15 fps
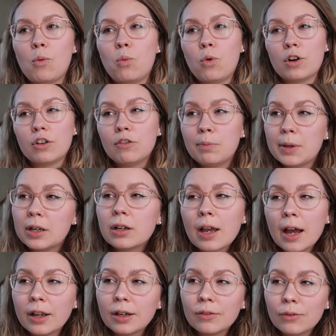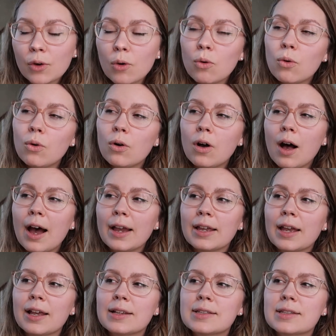would have been kind of cool, I
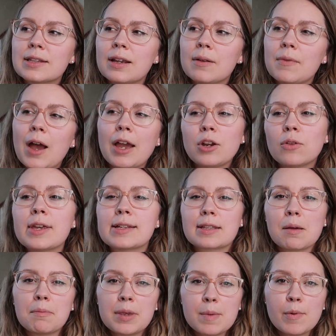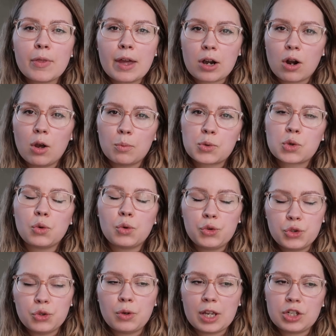guess, I know that some people that are homeschooled
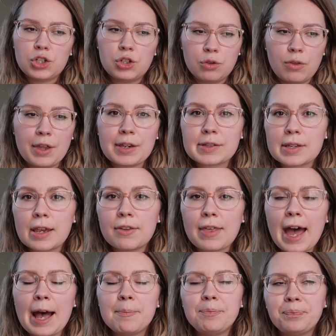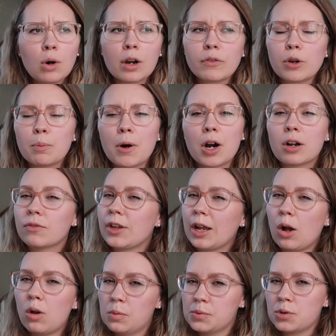do get to do things like that, or if you're part of like
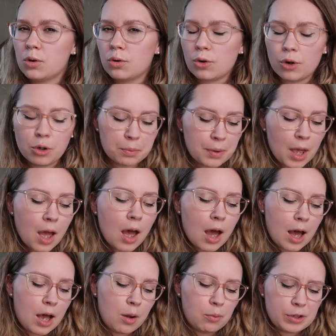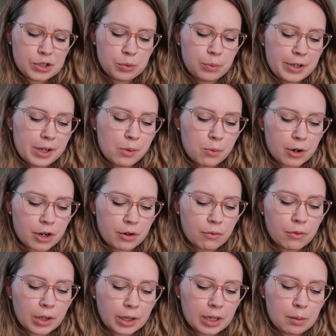a homeschool group, um, which we
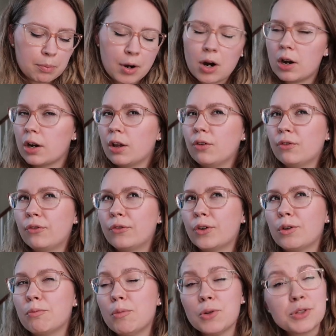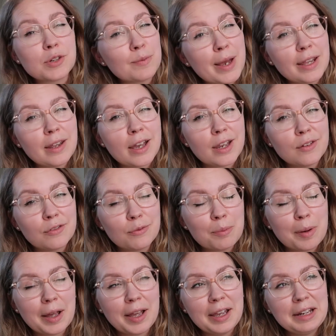weren't really part of for most of my life,
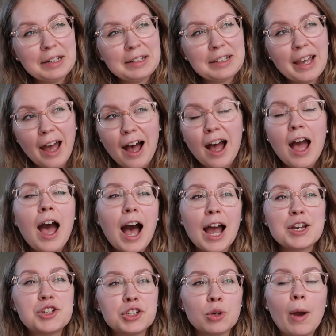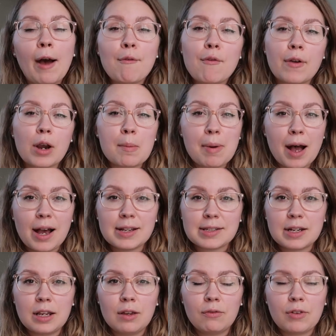but yeah, I do have a very
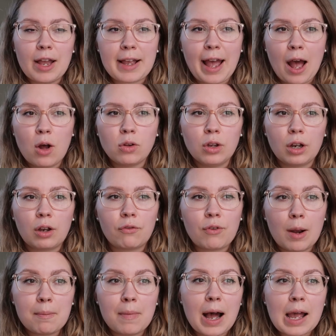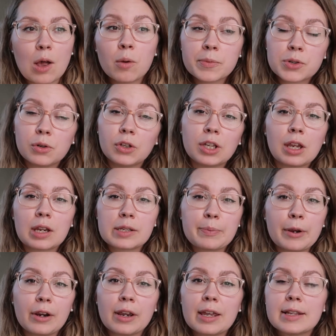positive like outlook from my homeschooling
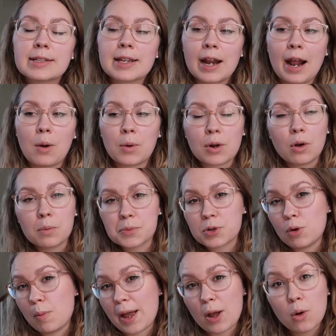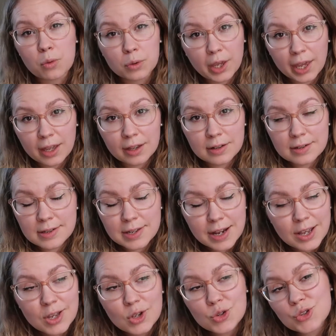experience and I wanna homeschool my own kids,
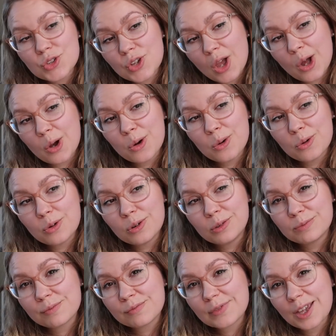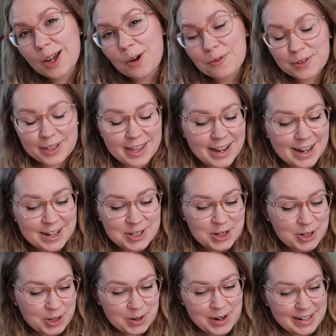so hopefully that
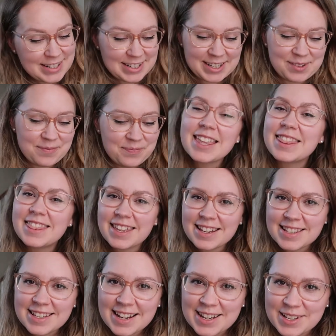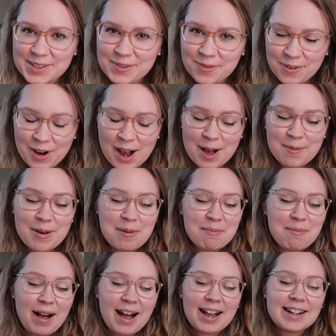answers your question. This is
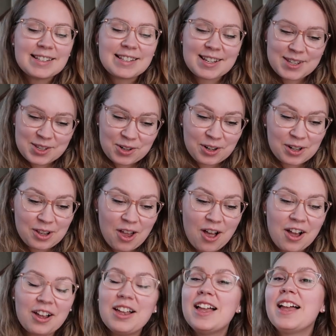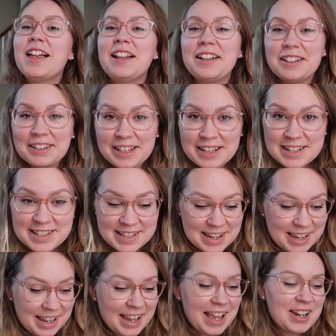from my sister-in-law.
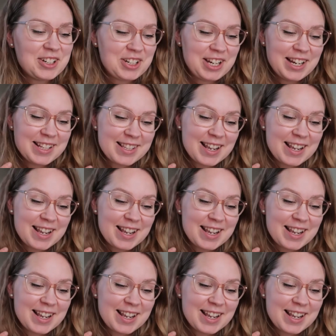Lindsay and she